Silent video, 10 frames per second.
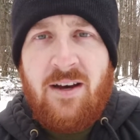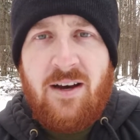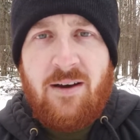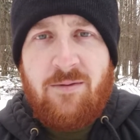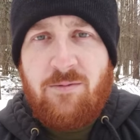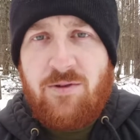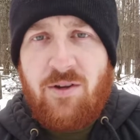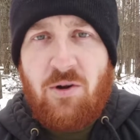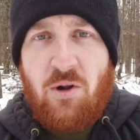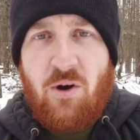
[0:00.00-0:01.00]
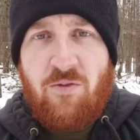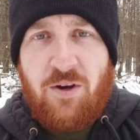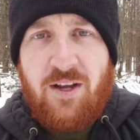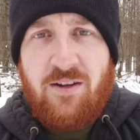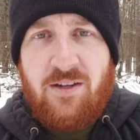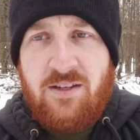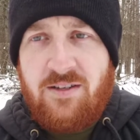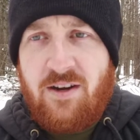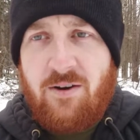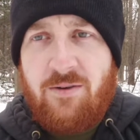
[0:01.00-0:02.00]
it was a little overkill,
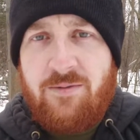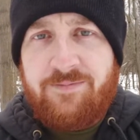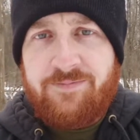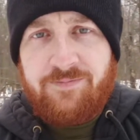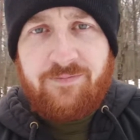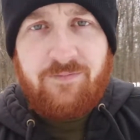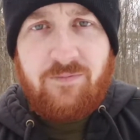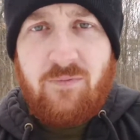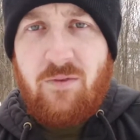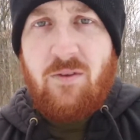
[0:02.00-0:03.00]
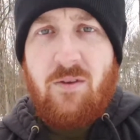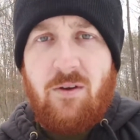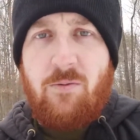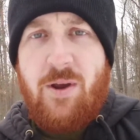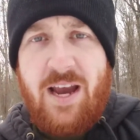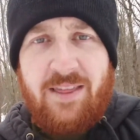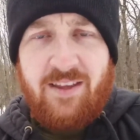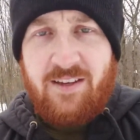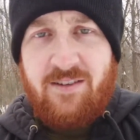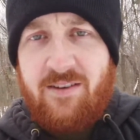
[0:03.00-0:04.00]
so we got
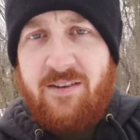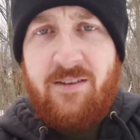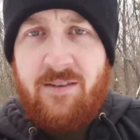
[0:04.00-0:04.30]
this.